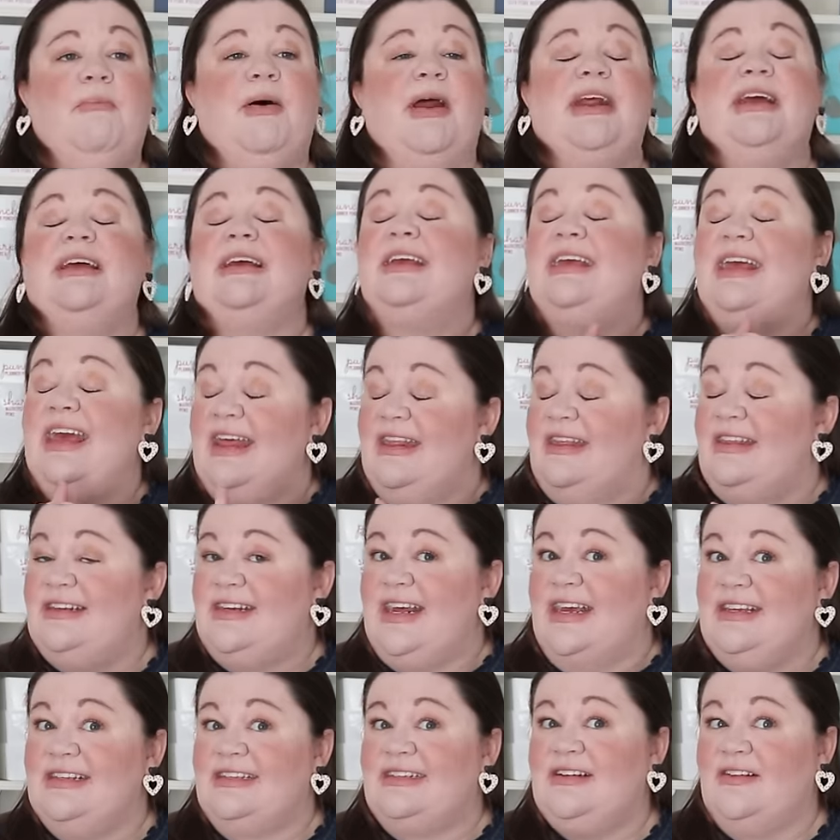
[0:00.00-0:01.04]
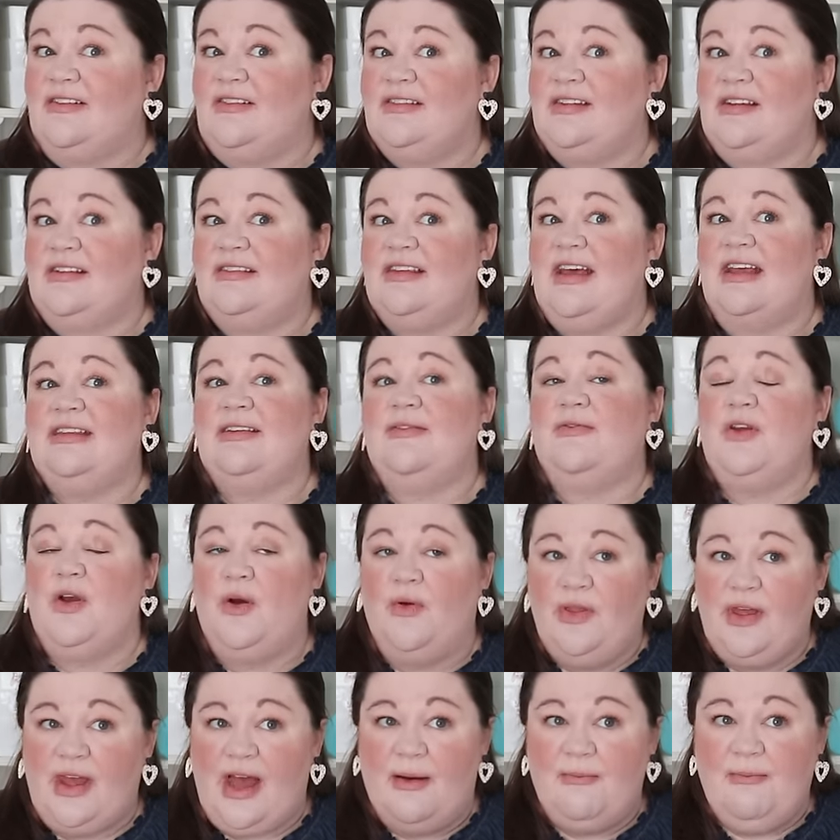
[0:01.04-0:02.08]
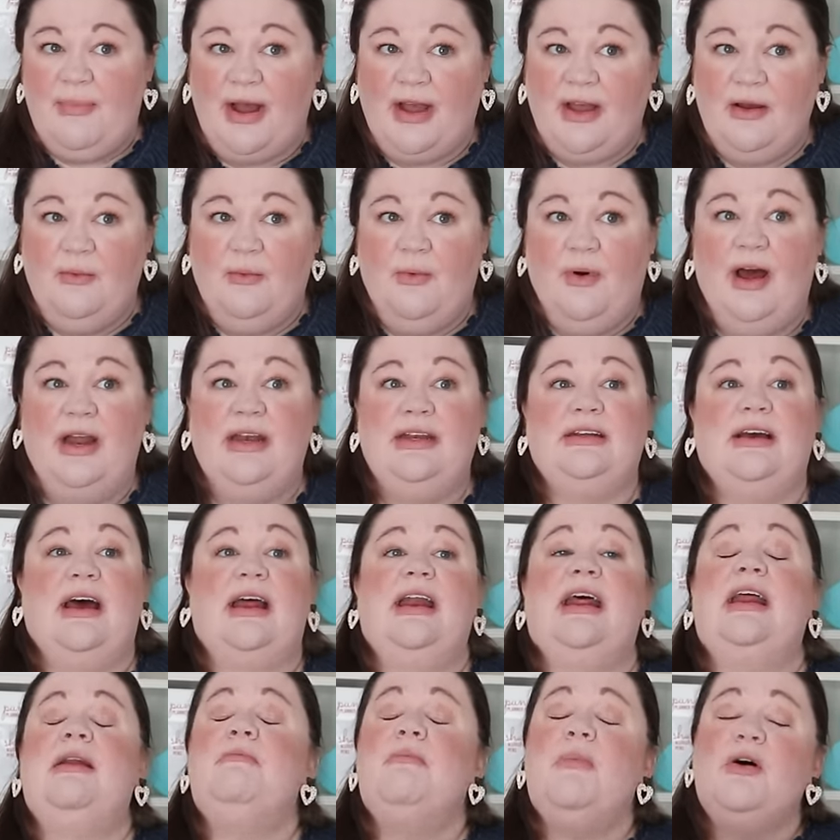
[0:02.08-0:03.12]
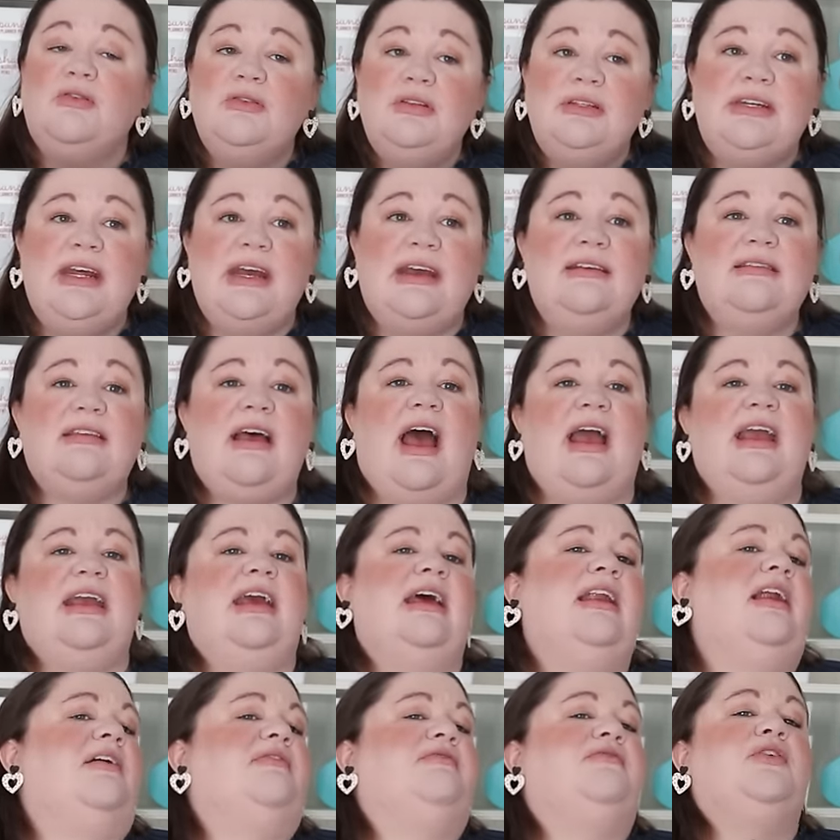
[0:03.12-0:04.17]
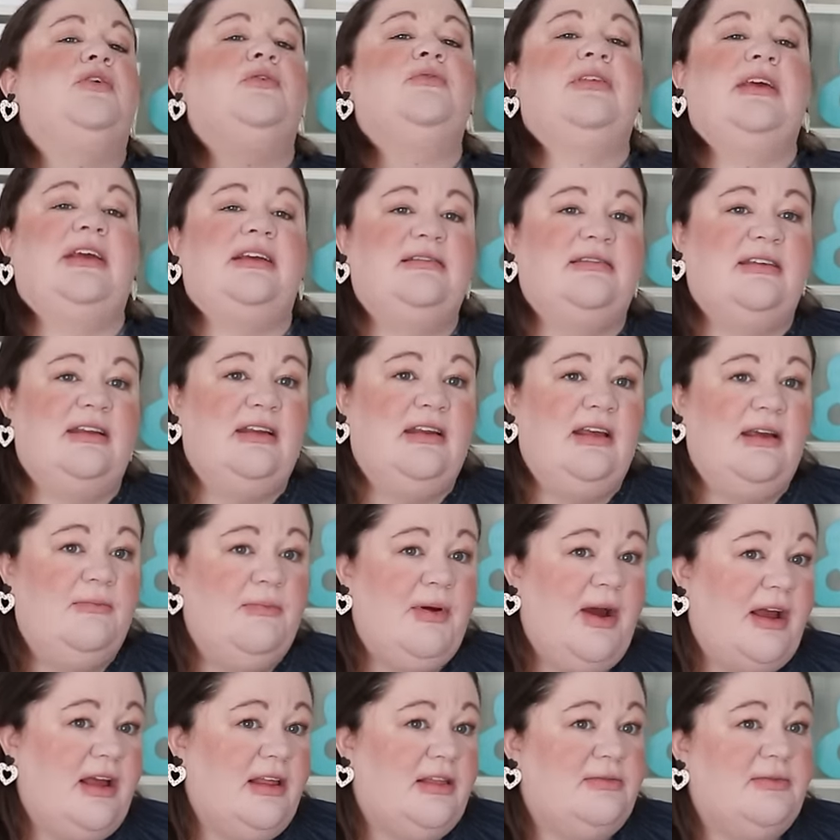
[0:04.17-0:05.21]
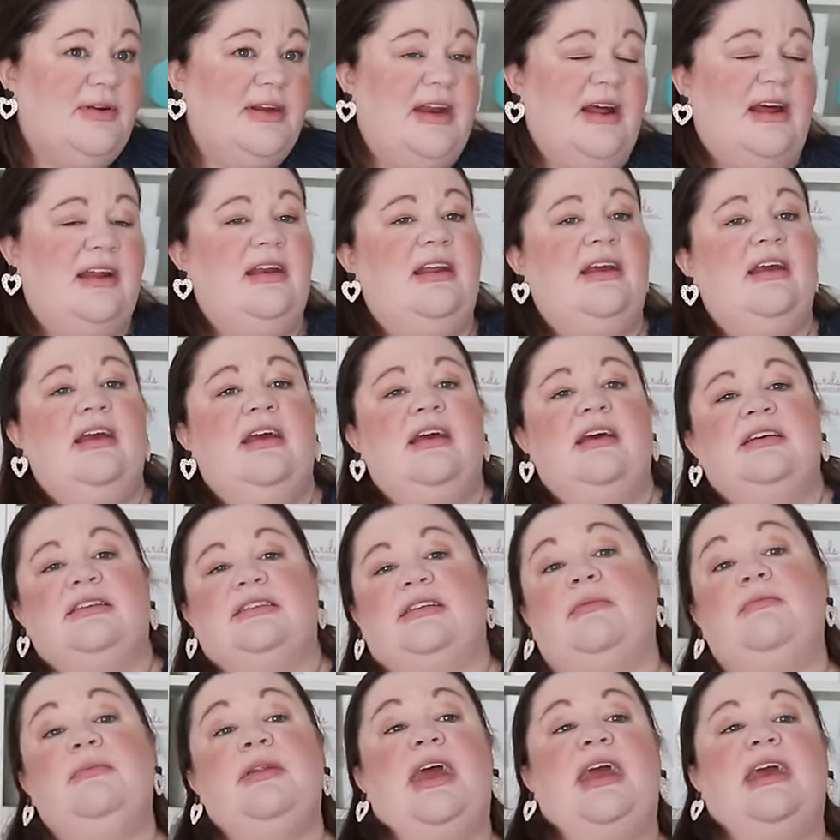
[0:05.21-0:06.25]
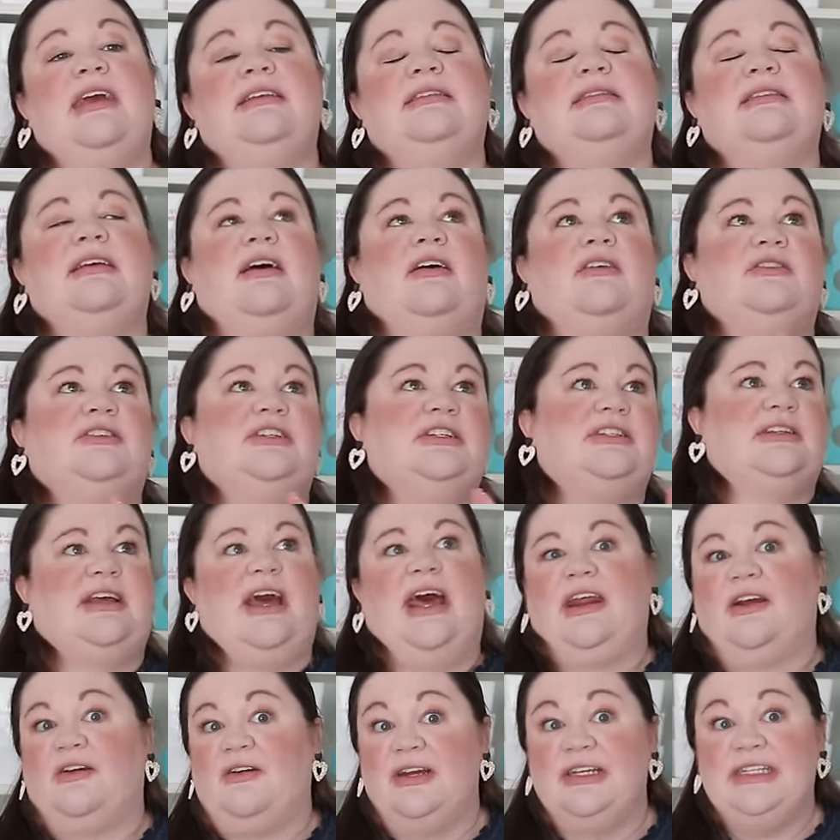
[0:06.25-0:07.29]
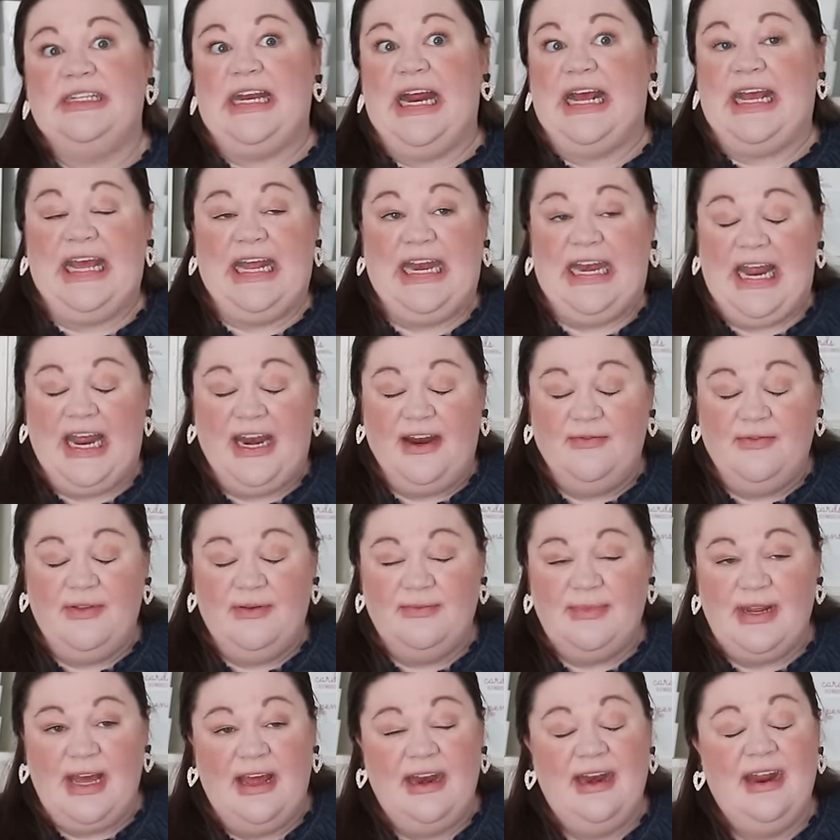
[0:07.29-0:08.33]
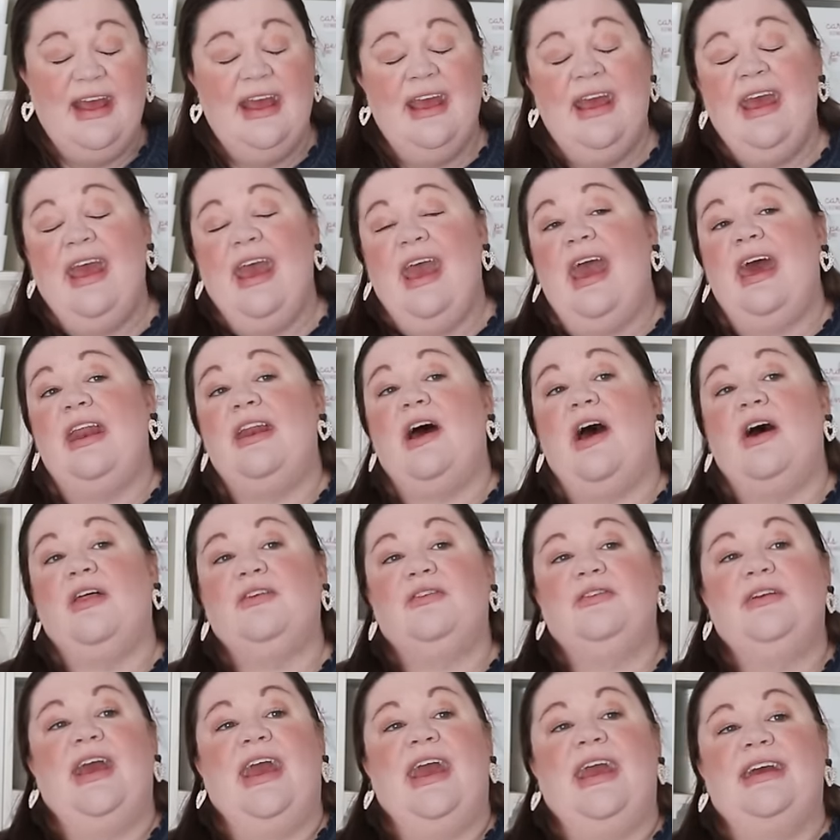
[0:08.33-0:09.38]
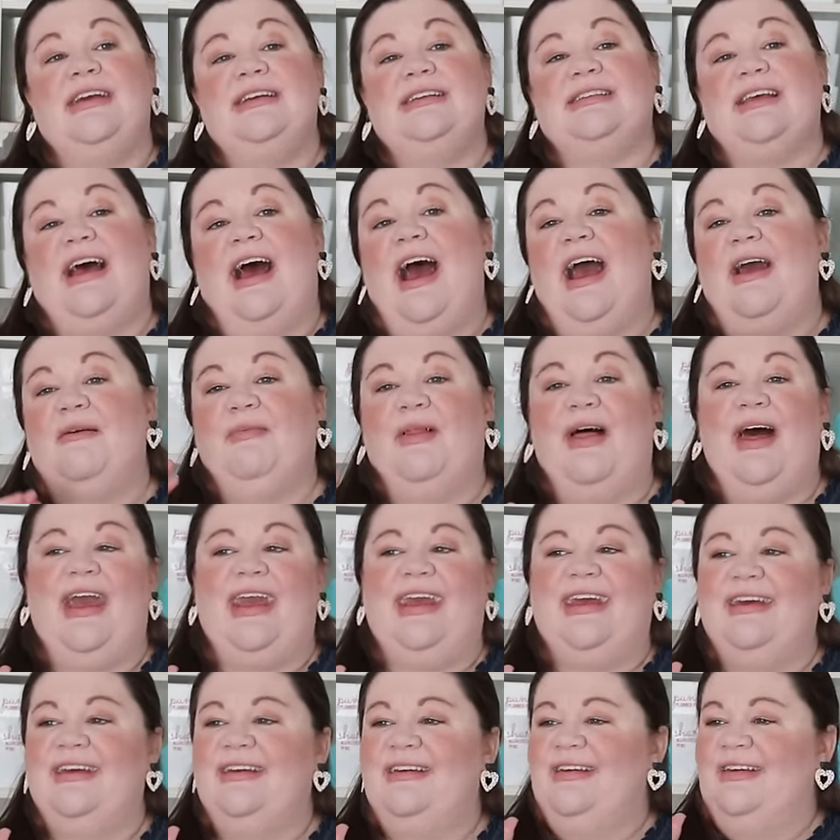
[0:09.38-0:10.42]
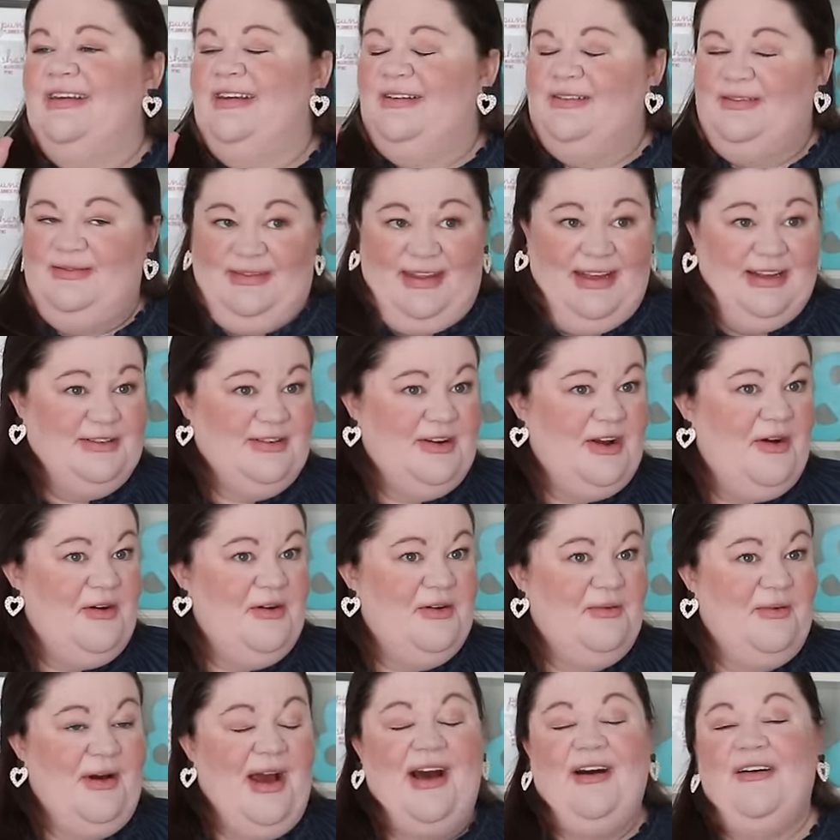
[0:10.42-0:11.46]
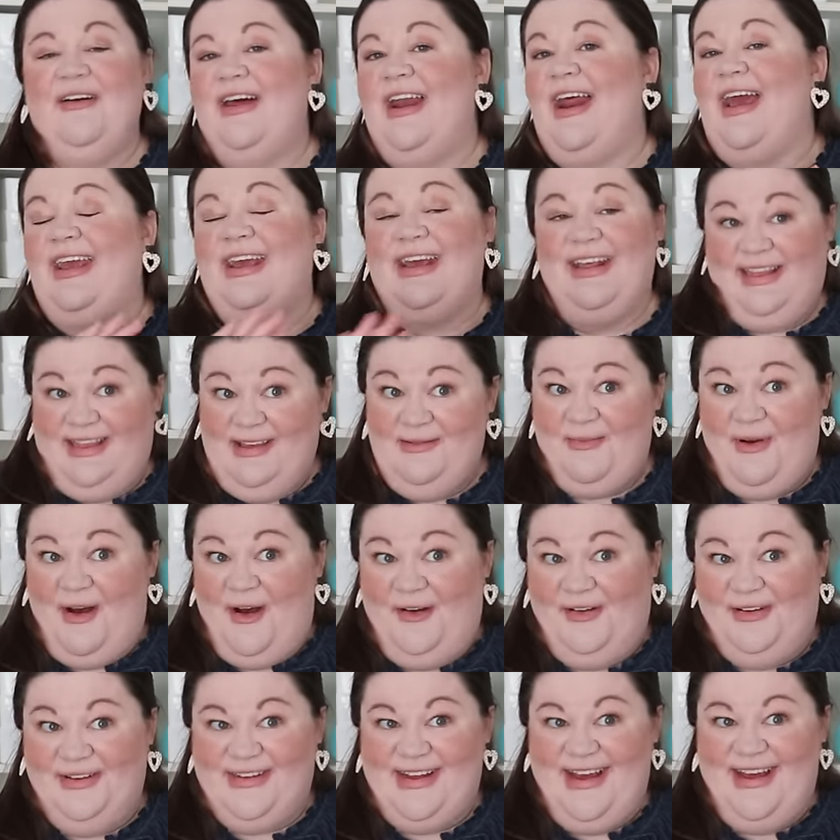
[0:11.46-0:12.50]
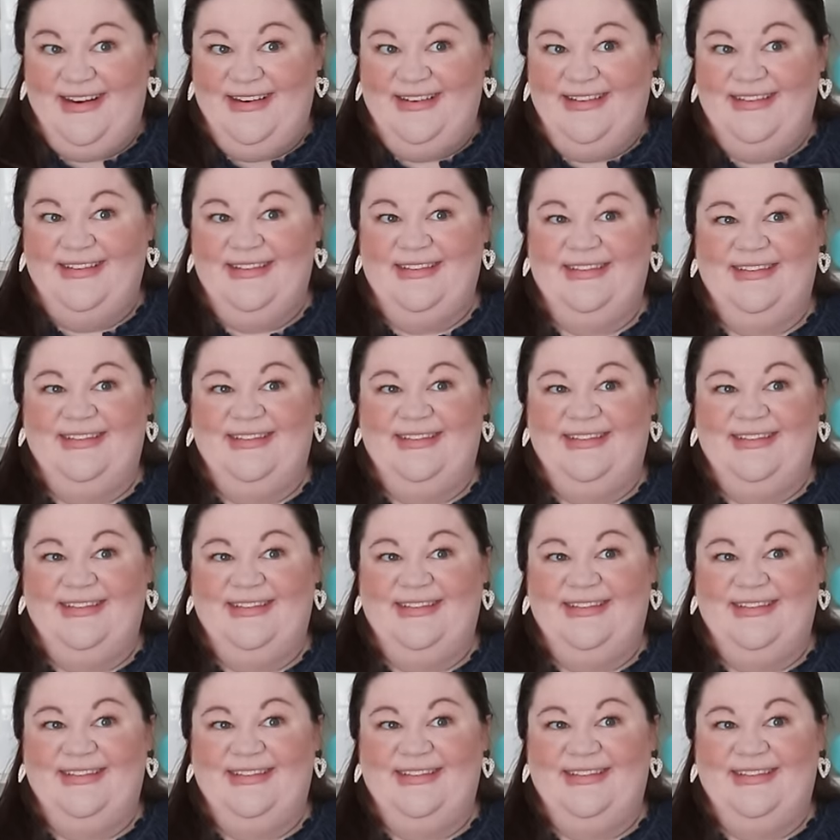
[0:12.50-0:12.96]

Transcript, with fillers: But again, the day is still a success if you only got bucket 1 done. And most days I get a few things in bucket 3 done. Some days are just kind of crazy and I get none of them done. And other days I'm like, things are going well and I get them all done.